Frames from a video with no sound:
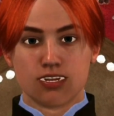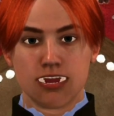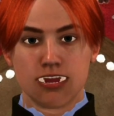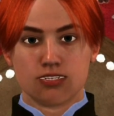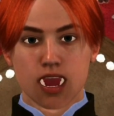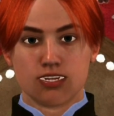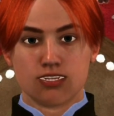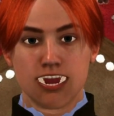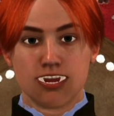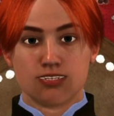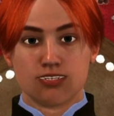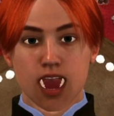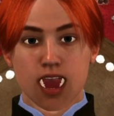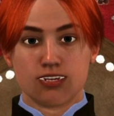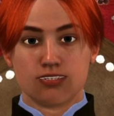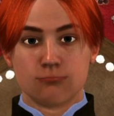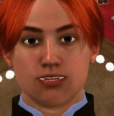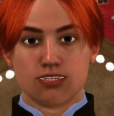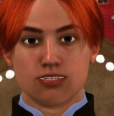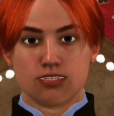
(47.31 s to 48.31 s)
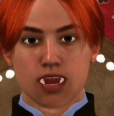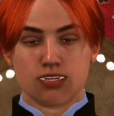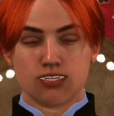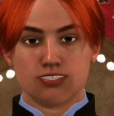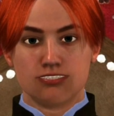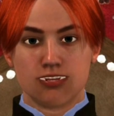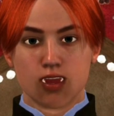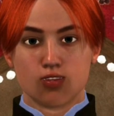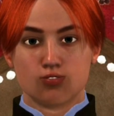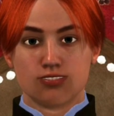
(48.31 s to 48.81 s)
that I had not been
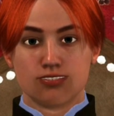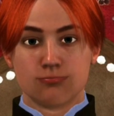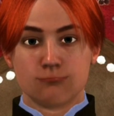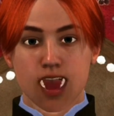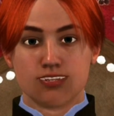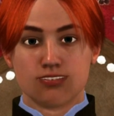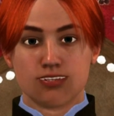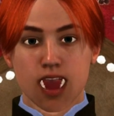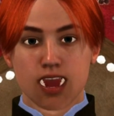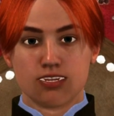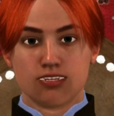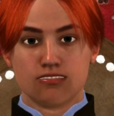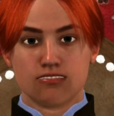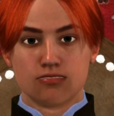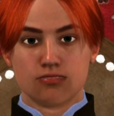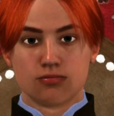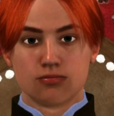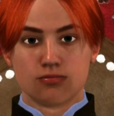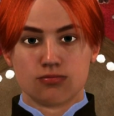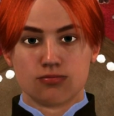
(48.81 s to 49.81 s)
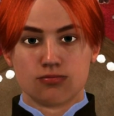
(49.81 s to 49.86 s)
lazy all my life.